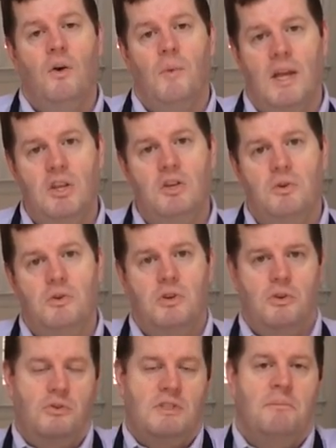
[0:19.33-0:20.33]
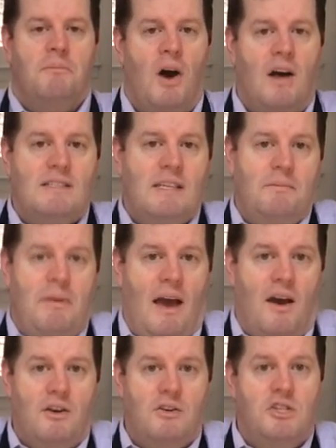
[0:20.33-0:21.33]
when you use embossing
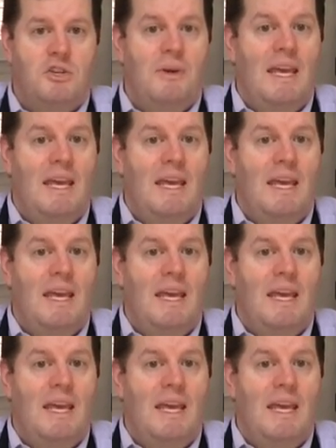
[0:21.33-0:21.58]
powder to